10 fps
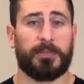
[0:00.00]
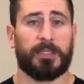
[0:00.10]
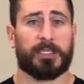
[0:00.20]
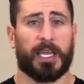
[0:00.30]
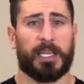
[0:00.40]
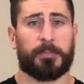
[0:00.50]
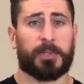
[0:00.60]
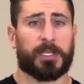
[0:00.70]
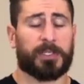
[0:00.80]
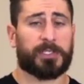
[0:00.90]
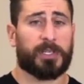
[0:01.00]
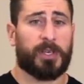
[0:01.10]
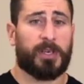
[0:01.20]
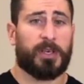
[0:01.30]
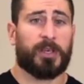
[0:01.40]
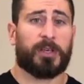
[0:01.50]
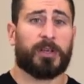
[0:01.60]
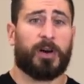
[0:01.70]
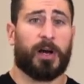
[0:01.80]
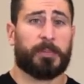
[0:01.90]
okay? Because
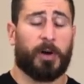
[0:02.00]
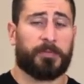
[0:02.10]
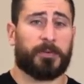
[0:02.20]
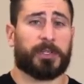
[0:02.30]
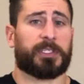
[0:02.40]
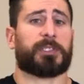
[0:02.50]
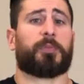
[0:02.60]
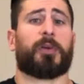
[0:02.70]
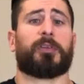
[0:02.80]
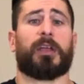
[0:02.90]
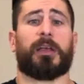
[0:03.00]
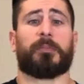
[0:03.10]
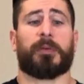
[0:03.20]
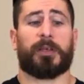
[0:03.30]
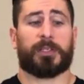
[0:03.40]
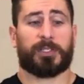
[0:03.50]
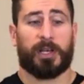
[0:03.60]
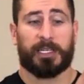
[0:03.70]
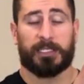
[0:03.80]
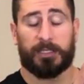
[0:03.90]
I'm offering this program, so
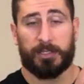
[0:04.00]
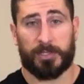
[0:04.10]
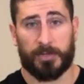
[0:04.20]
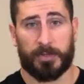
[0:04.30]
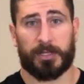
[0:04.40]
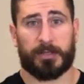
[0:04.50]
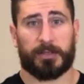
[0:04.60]
I need to do it.